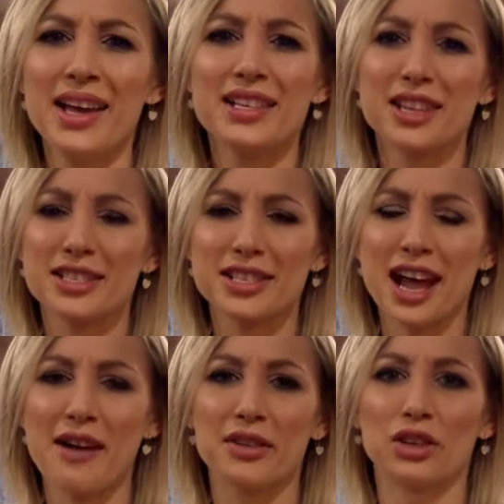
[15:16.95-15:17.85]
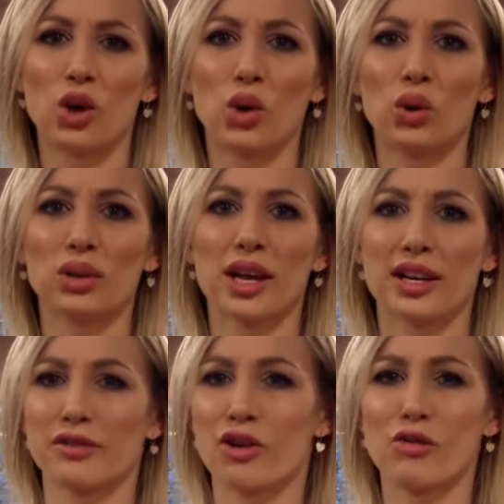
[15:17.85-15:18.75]
Doesn't have a whole lot
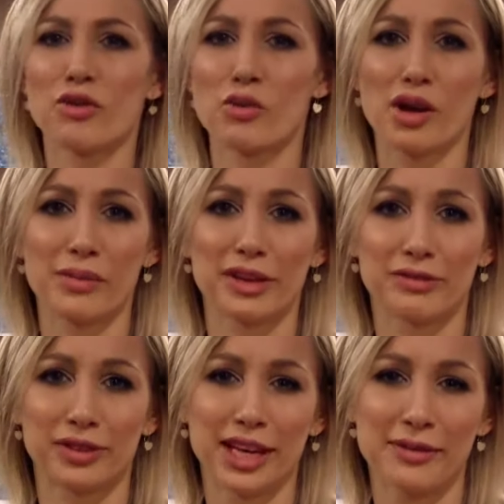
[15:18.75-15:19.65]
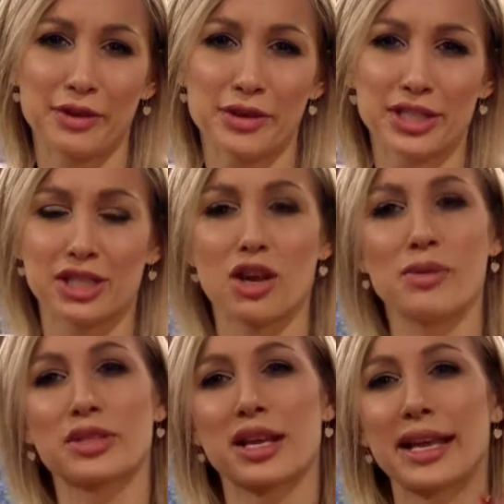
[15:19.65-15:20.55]
of overwhelming flavors. It's
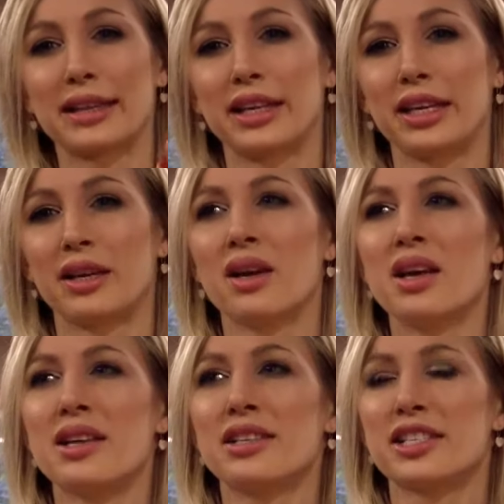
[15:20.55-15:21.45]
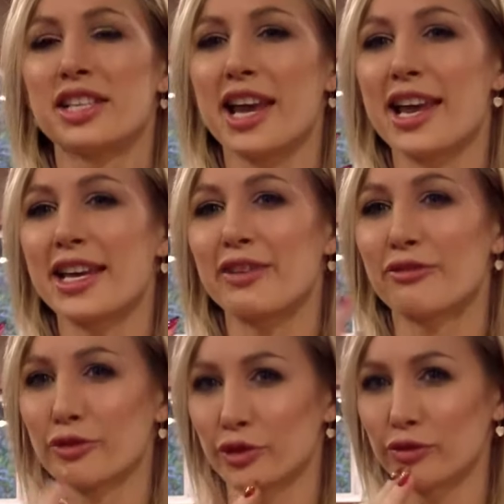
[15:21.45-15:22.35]
almost like the tangy
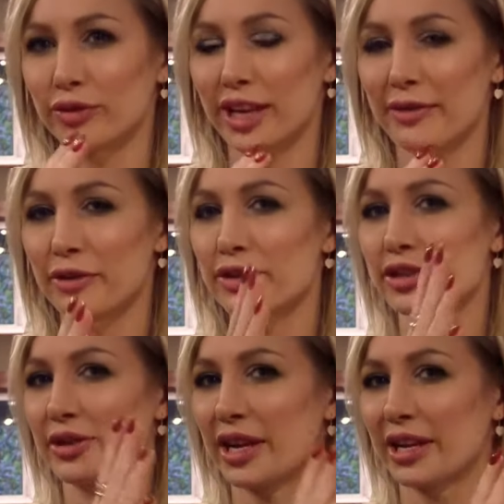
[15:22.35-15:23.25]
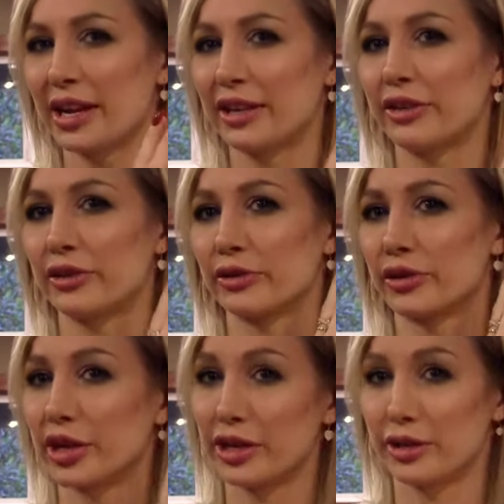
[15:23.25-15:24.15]
fruit flavors you're getting in
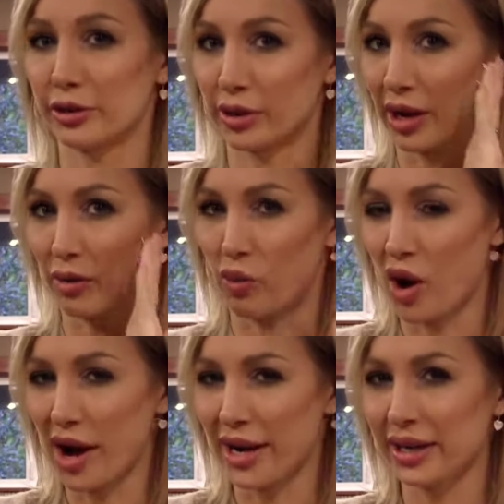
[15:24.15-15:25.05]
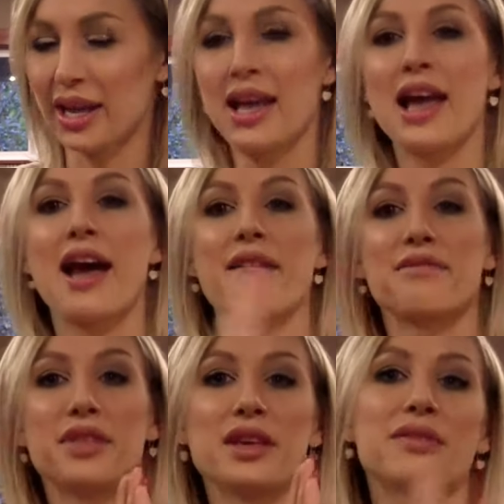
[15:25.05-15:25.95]
your wine,
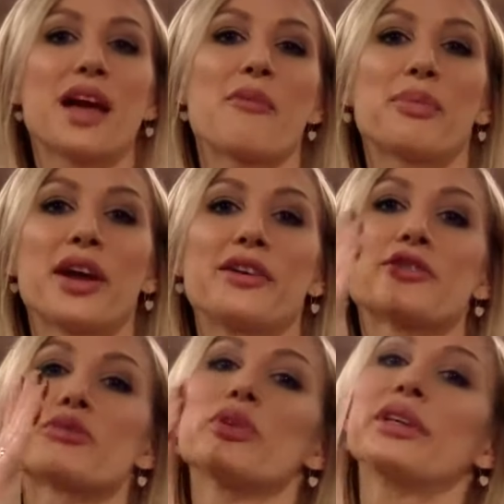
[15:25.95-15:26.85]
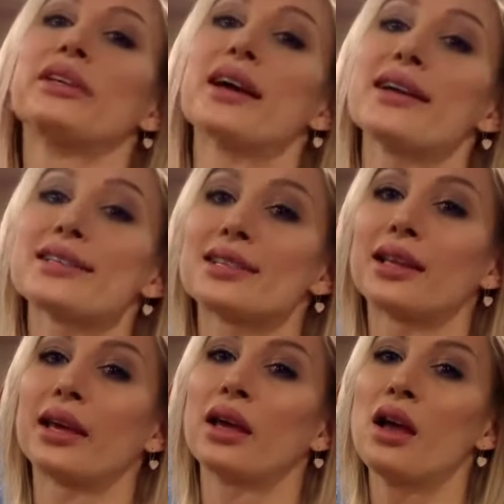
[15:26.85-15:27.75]
and then that pairs really
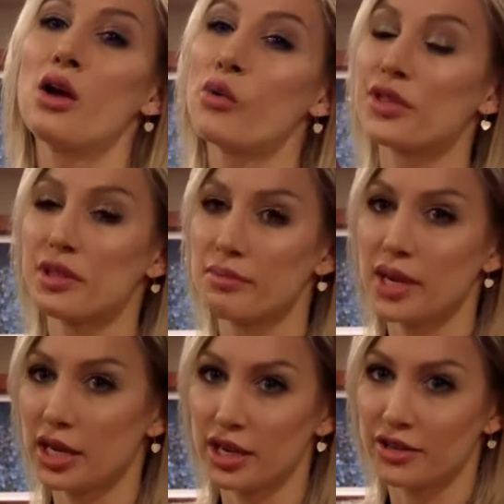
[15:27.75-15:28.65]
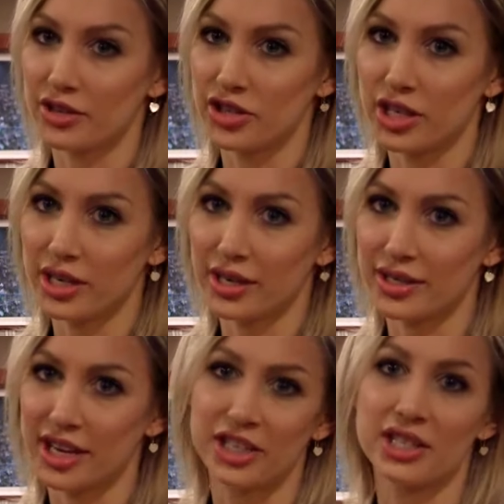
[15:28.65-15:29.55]
nicely with the meat and the cheese.
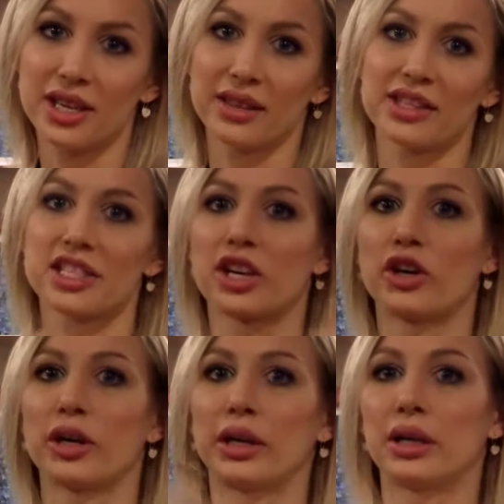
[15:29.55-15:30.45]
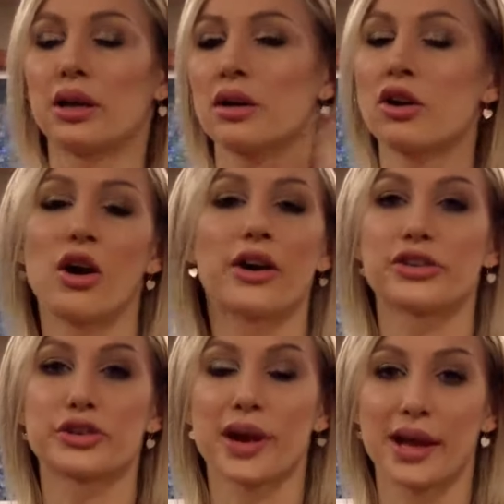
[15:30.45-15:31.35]
I just think that's a good
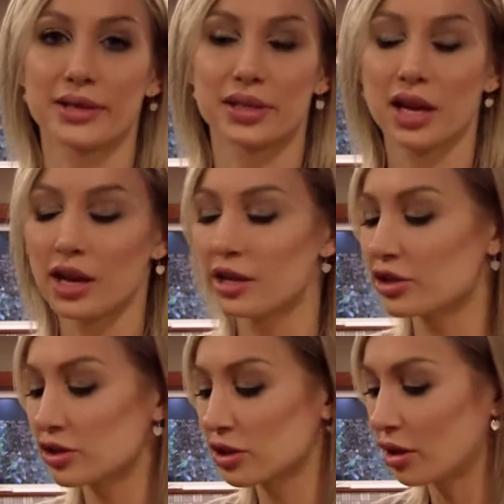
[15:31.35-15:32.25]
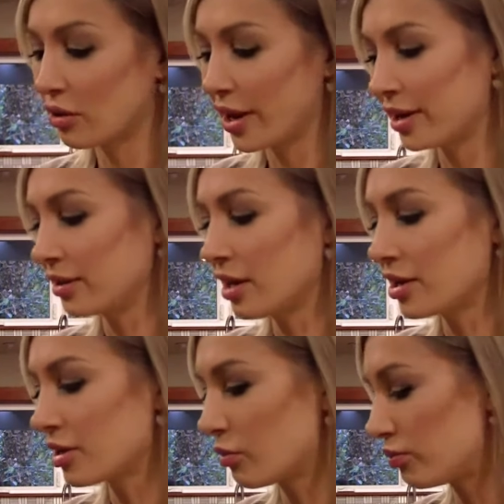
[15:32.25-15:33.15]
contrast. So, and a lot
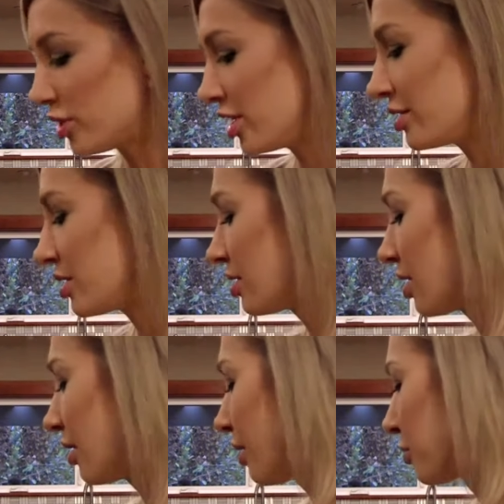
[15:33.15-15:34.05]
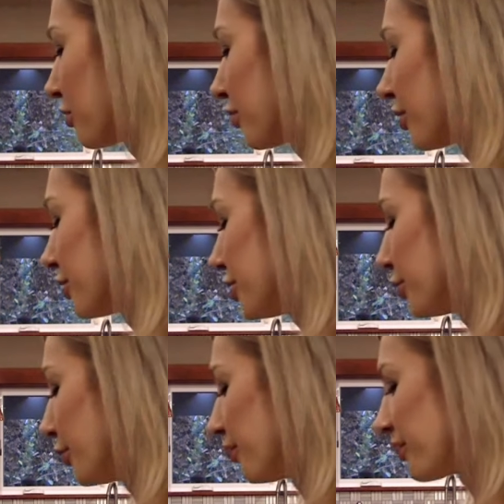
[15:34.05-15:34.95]
of the cheeses that I prefer
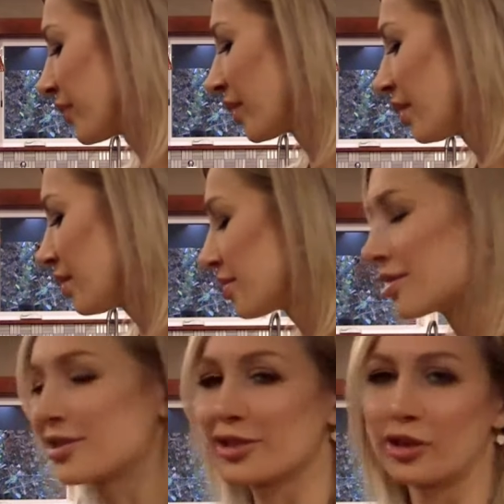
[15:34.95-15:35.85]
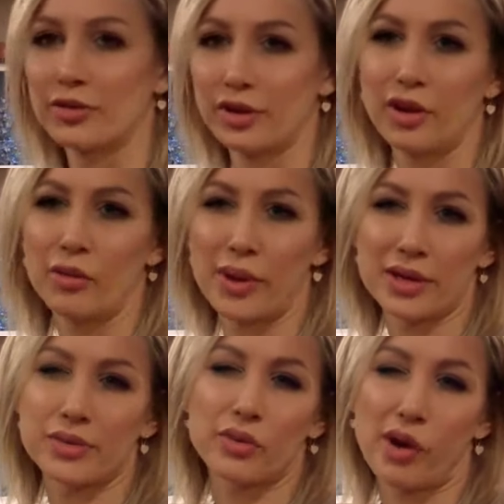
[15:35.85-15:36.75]
to serve go
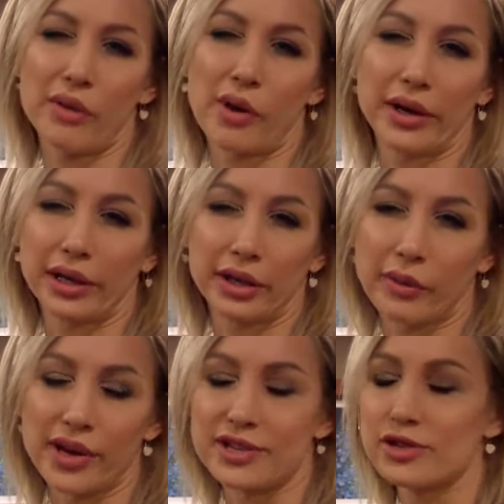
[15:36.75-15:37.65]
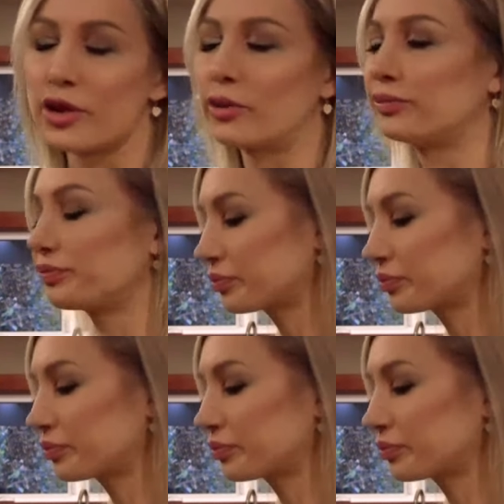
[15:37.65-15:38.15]
best with white wine anyways. So